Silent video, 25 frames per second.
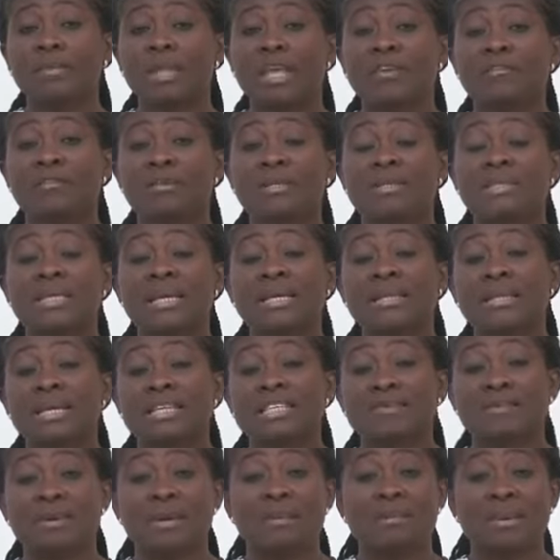if you take the
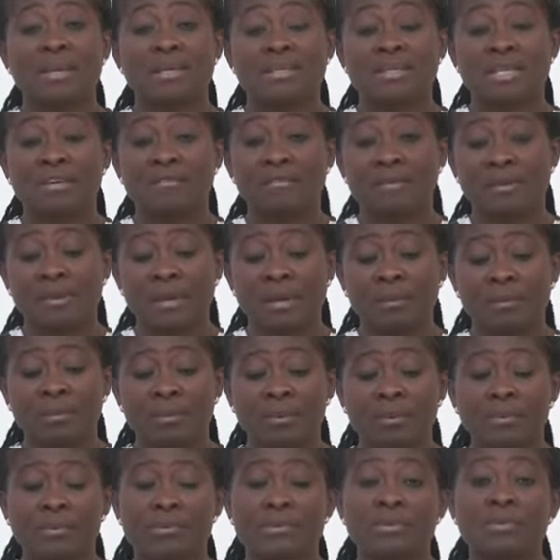experimental
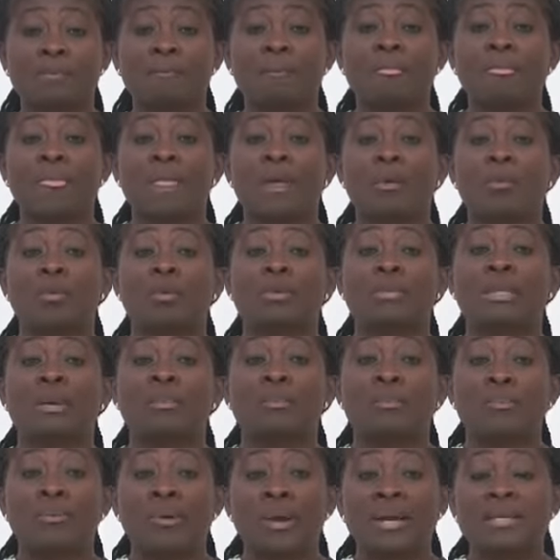variables, will the
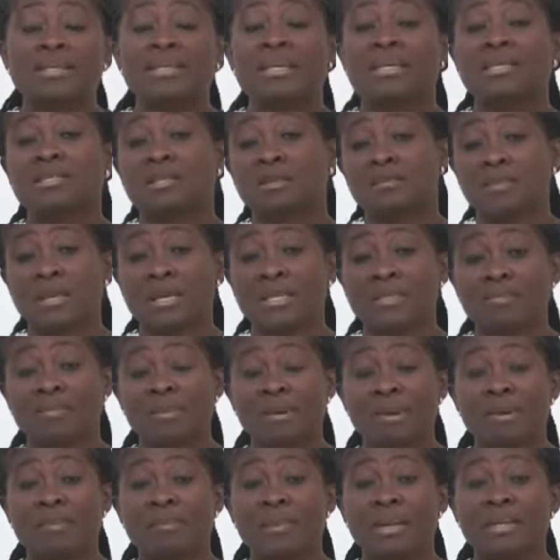presence of the
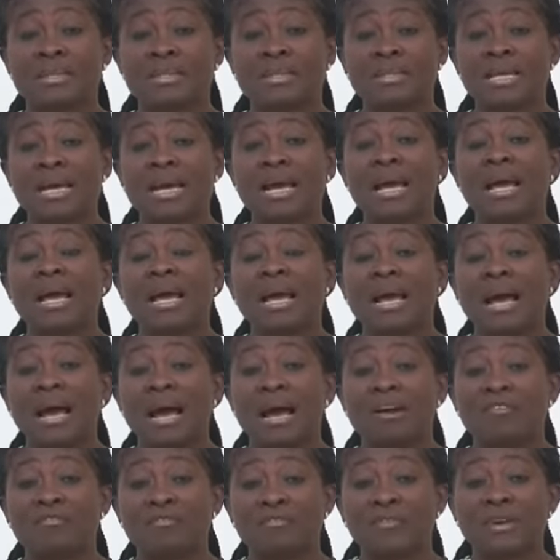experimenter
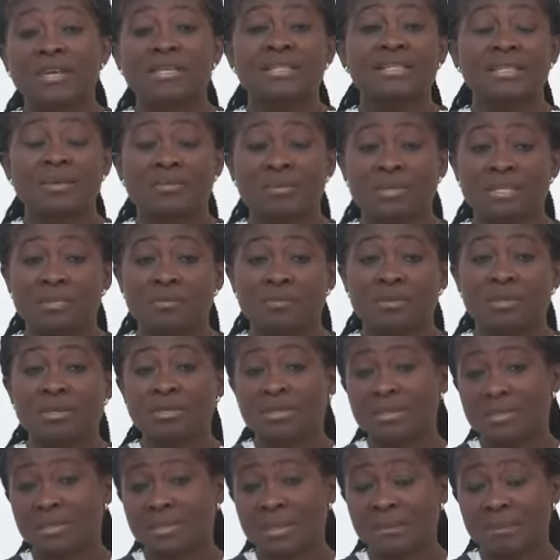affect the
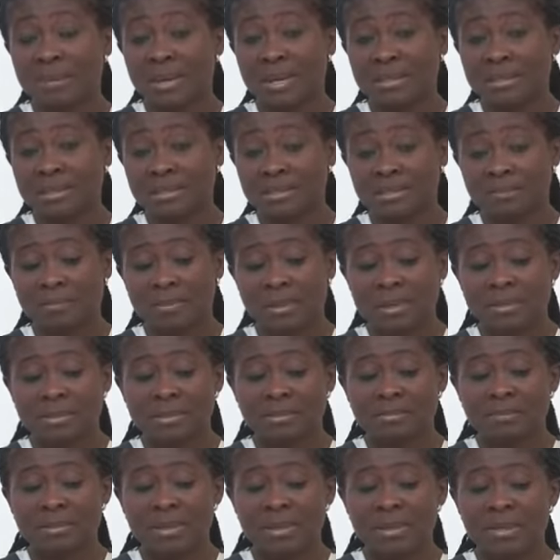responses that
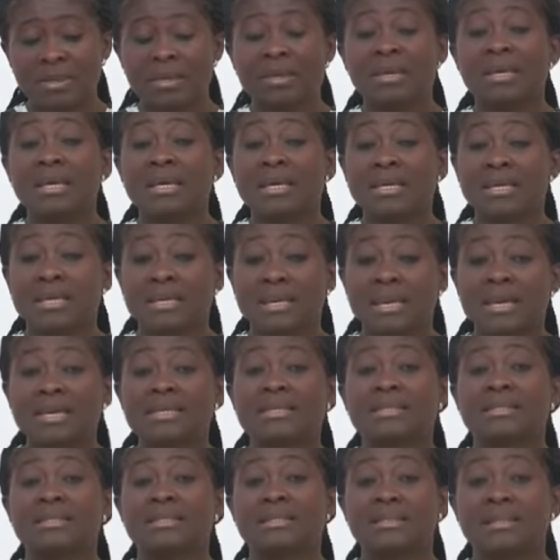participants make?
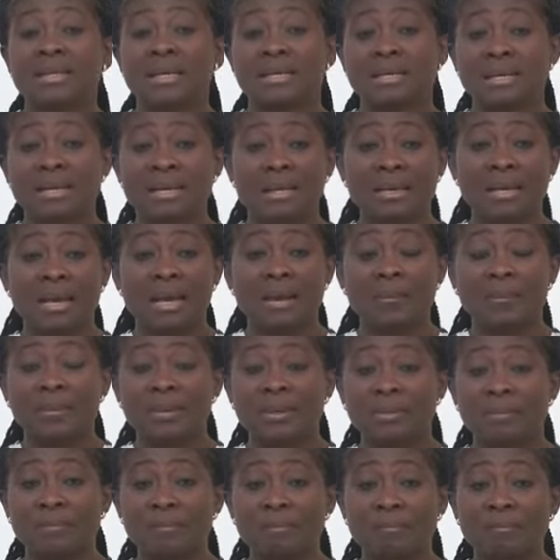Yes, that can
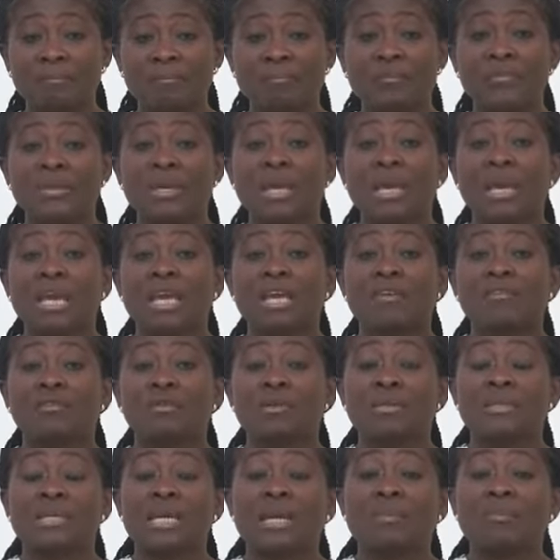happen. If
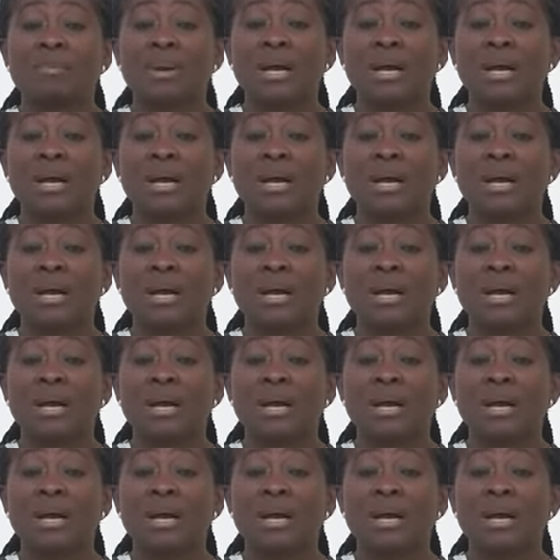you take